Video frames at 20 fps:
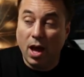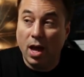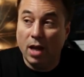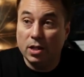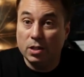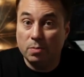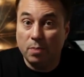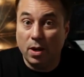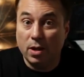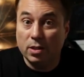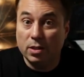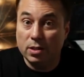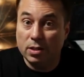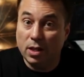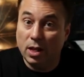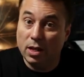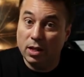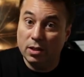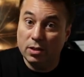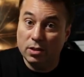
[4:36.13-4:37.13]
aspect is
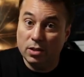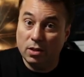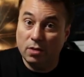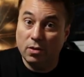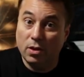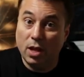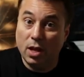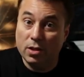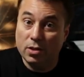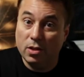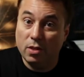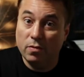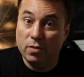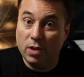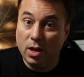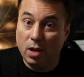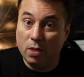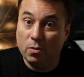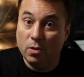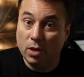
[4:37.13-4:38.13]
getting serialized over the
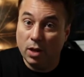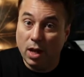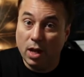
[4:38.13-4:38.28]
network,